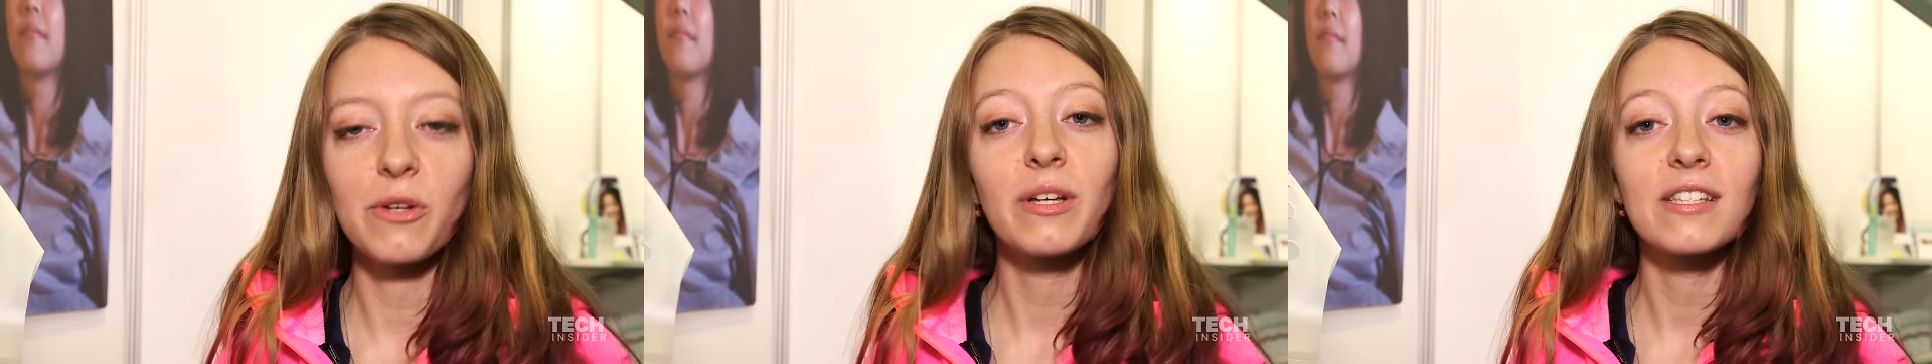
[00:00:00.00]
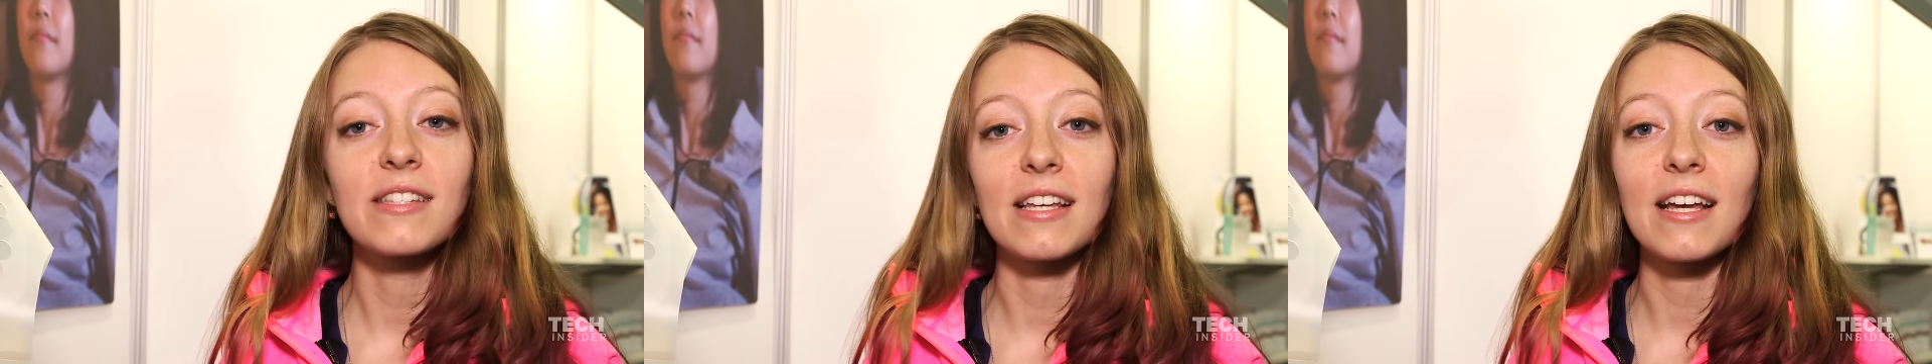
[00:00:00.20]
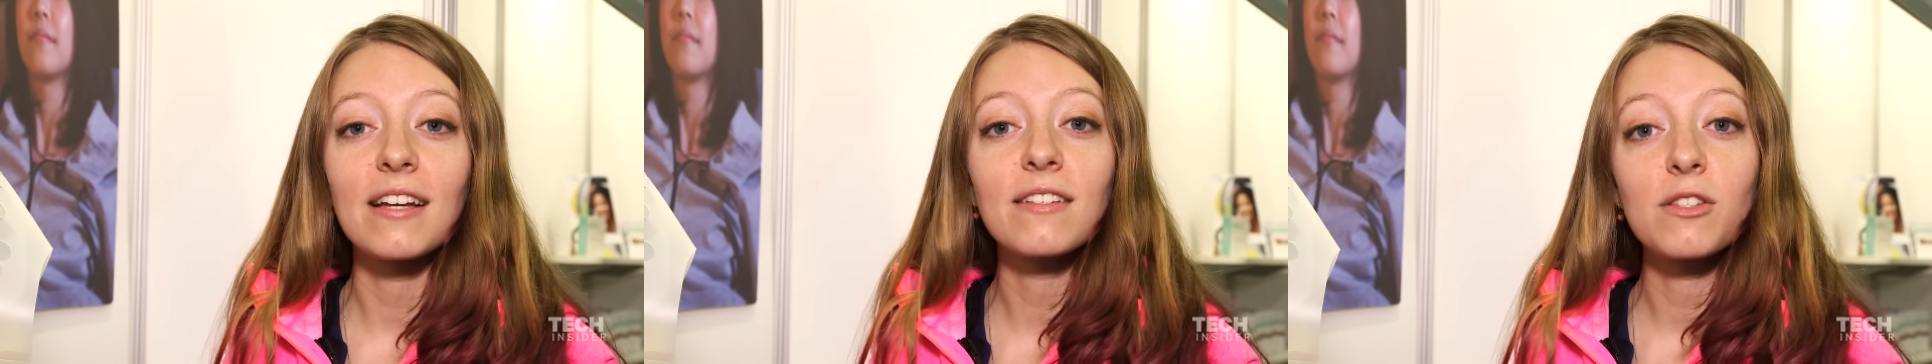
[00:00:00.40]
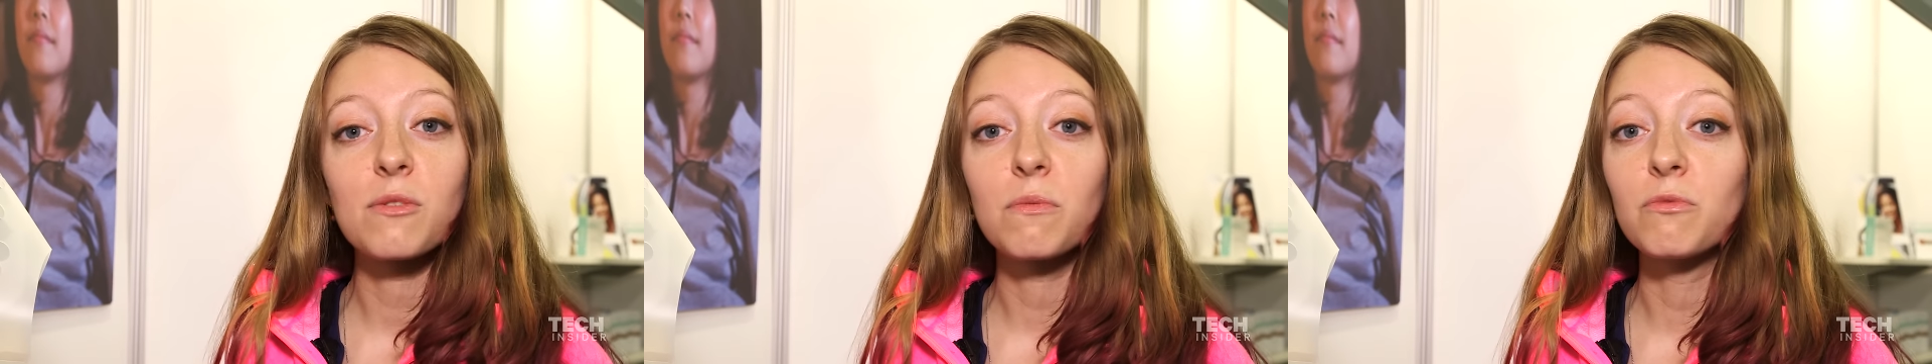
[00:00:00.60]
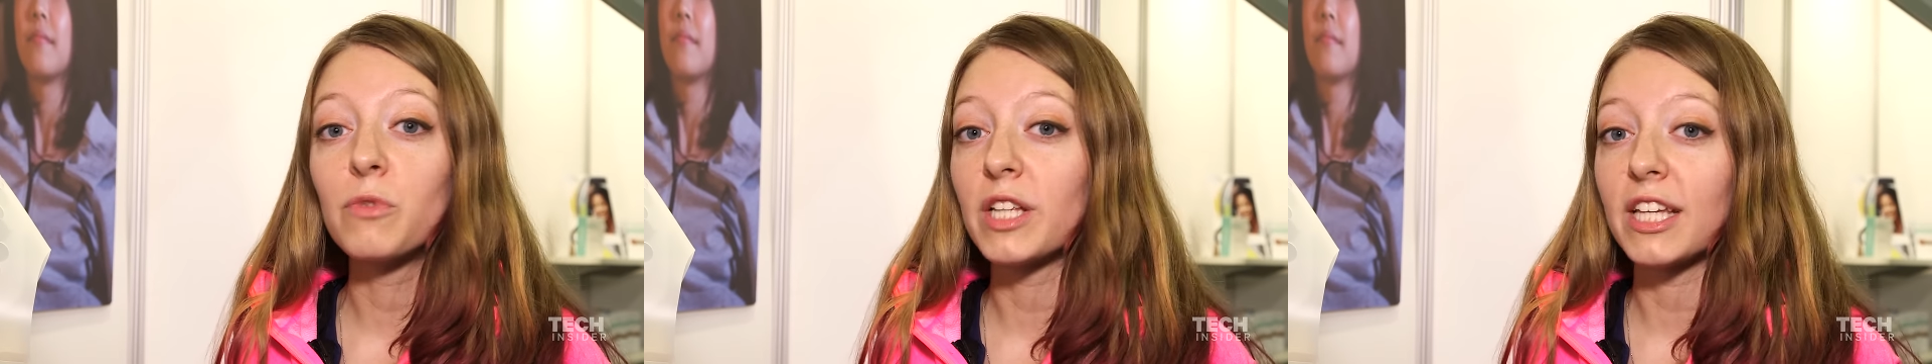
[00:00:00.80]
you can see, it's
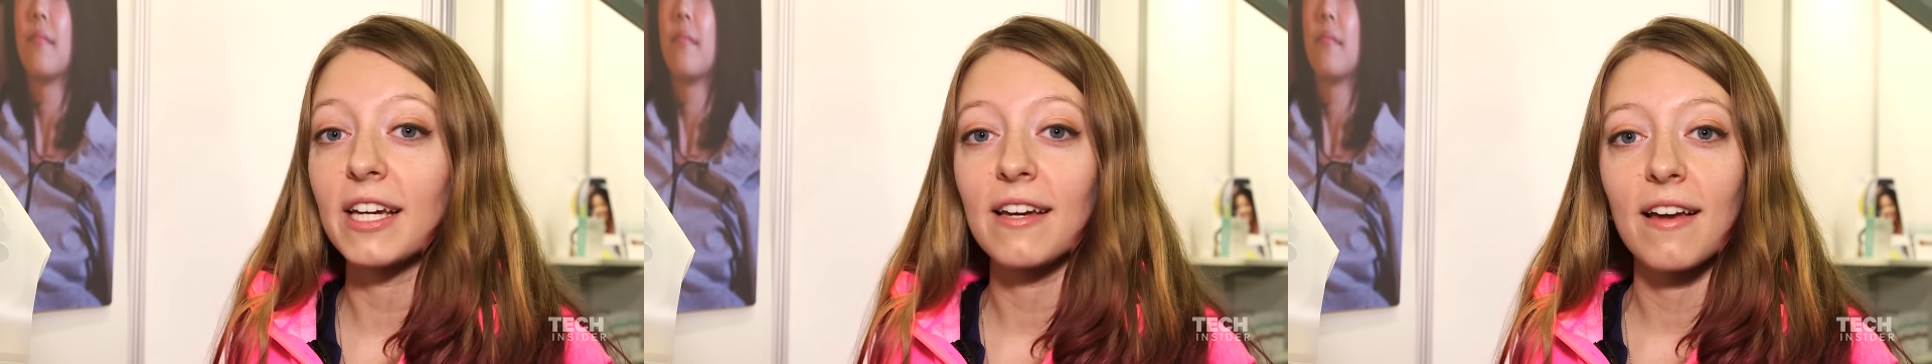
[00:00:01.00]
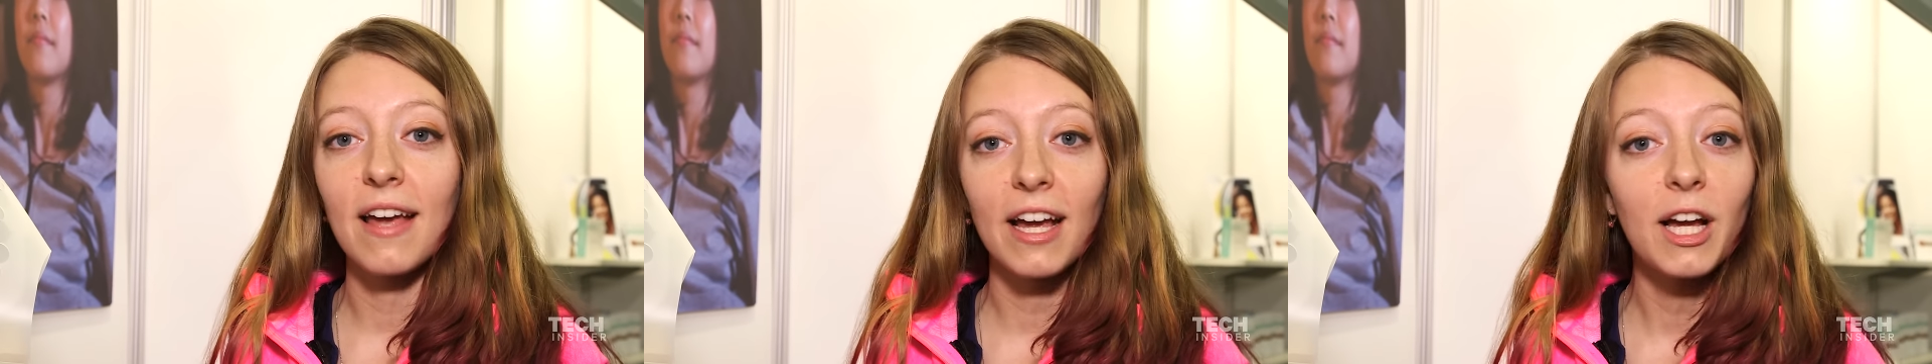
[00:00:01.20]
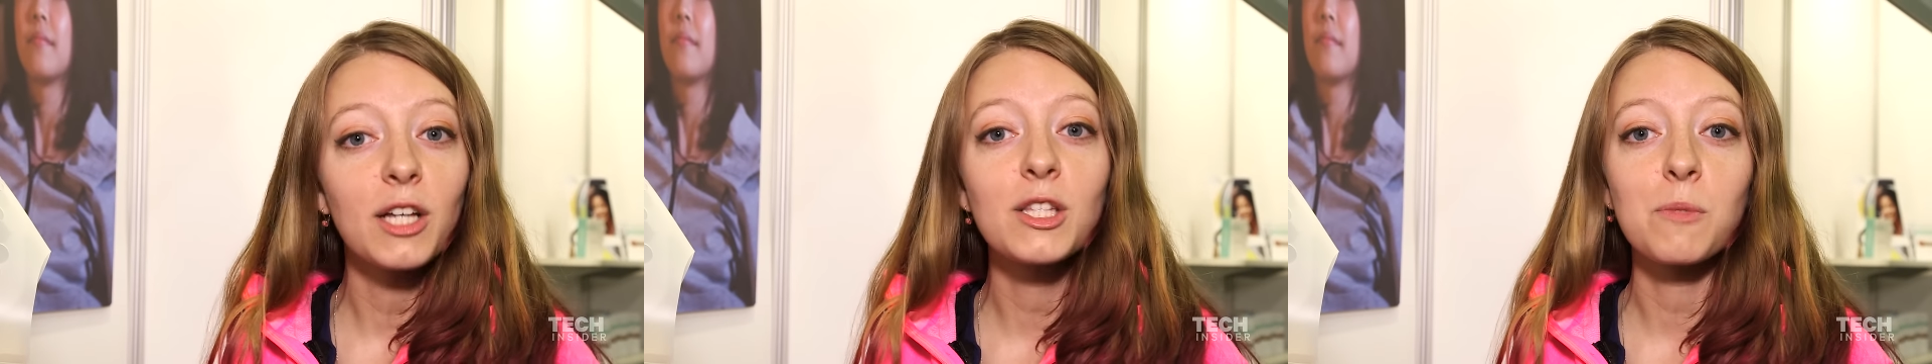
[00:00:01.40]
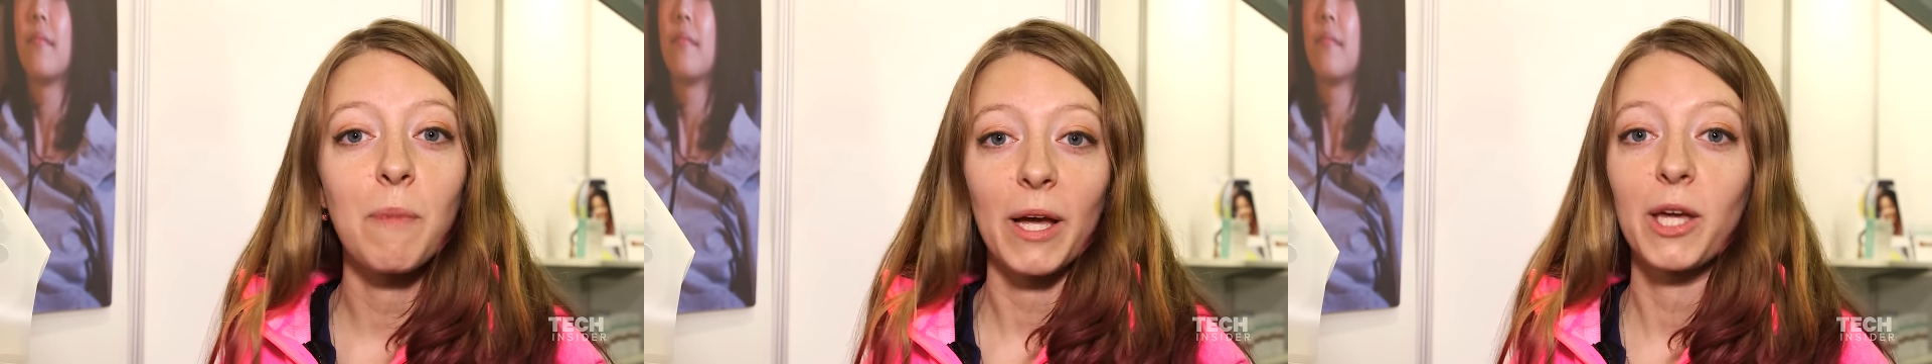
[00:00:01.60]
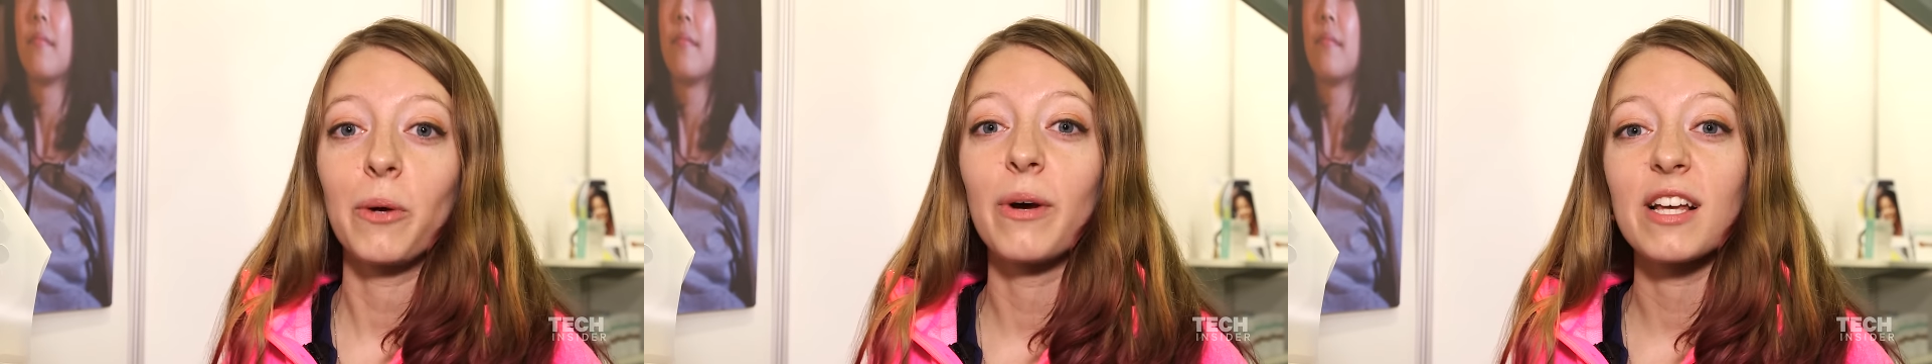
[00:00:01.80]
really
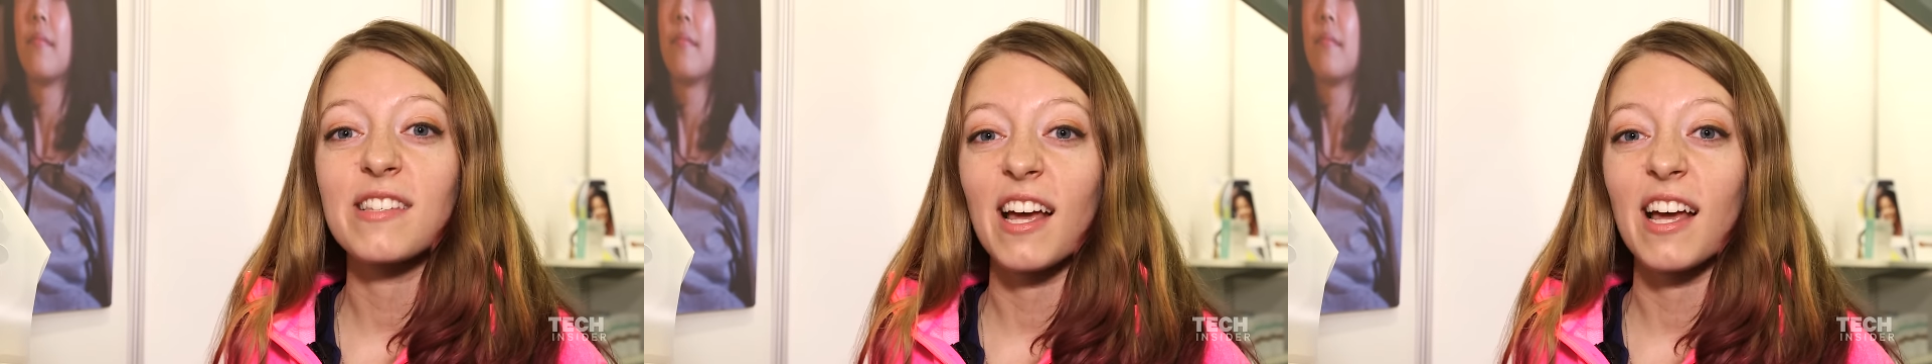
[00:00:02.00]
inconspicuous.